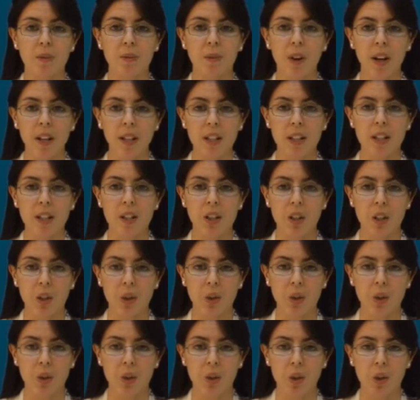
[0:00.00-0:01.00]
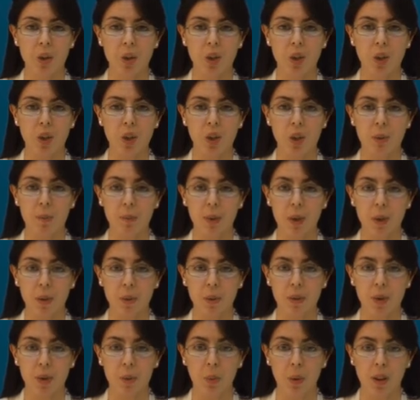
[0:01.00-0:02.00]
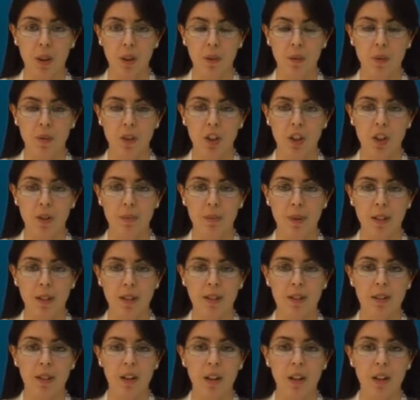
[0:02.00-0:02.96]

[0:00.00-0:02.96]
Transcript: find a solution to the dispute with the fishermen.